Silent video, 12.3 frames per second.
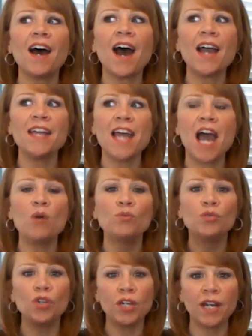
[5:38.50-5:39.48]
I now
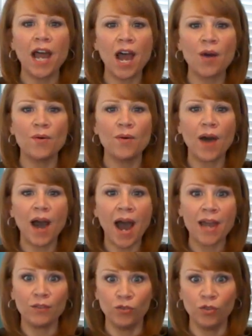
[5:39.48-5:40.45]
look at how
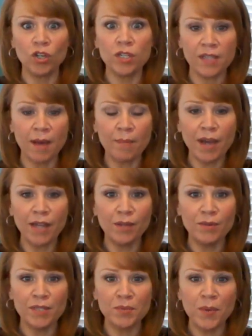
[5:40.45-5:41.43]
I looked at my
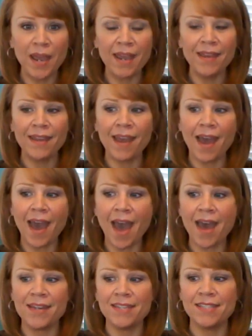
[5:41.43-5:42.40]
lowest weight,
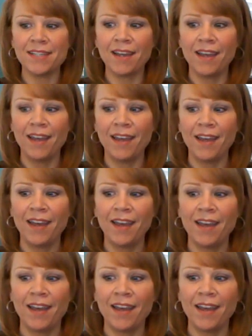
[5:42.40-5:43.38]
and
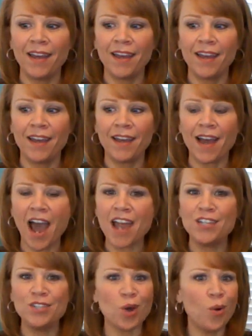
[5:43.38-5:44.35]
I
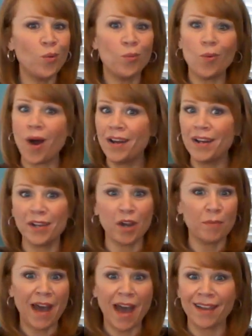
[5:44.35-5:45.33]
don't want to
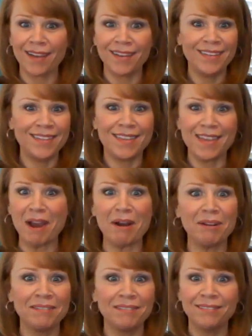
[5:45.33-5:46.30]
go back
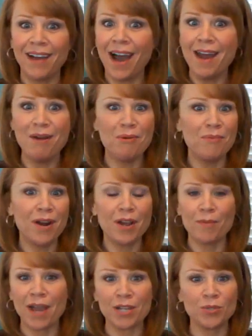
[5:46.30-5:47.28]
there. I don't want to
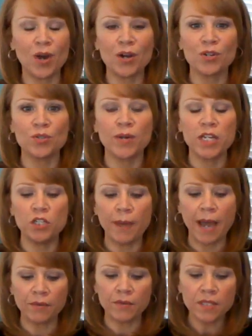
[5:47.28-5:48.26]
go back to 122
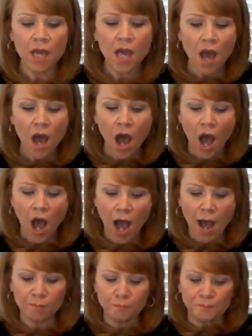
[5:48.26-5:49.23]
pounds.
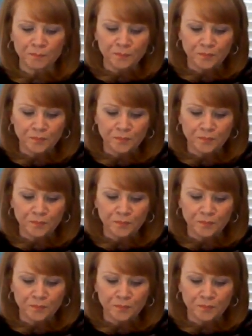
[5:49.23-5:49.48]
Do